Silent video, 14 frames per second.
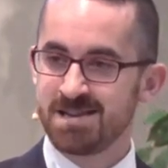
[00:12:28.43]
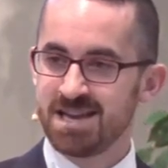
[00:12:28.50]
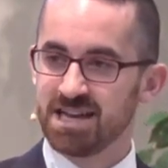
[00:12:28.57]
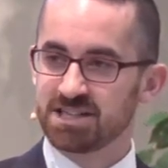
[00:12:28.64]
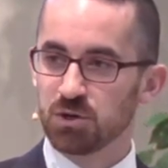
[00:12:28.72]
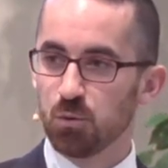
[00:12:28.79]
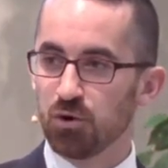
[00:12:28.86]

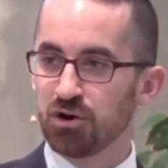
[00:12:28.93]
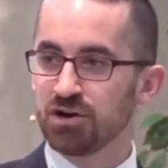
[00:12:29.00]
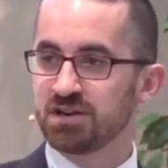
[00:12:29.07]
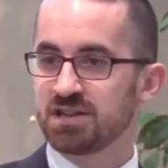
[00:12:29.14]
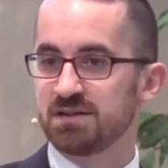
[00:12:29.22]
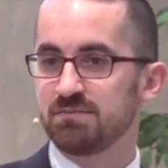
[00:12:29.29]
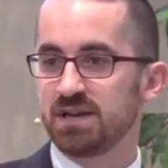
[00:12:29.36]
It's a word
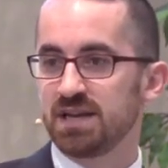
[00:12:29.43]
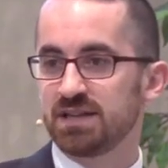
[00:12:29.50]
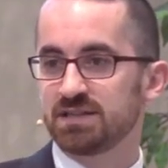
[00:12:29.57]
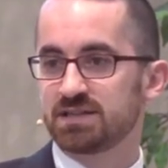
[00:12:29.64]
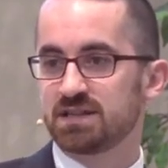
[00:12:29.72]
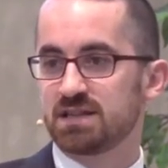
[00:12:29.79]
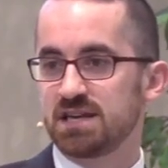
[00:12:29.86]
that
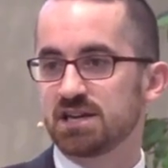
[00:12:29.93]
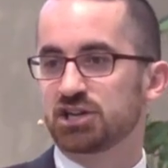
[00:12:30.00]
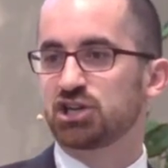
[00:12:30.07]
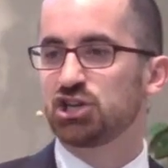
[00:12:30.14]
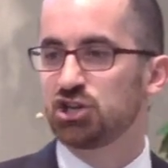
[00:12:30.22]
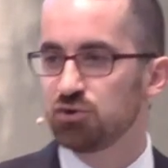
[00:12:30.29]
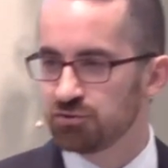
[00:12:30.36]
means the
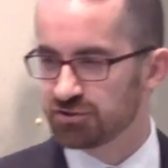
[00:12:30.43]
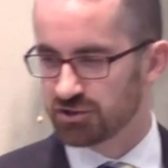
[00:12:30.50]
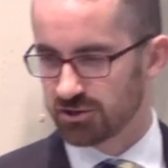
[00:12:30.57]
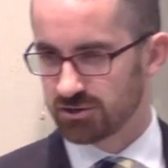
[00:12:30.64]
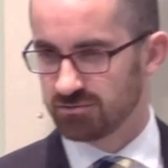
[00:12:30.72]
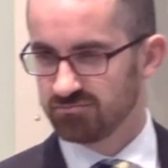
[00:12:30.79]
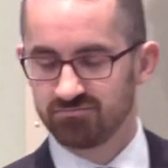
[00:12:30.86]
accuser,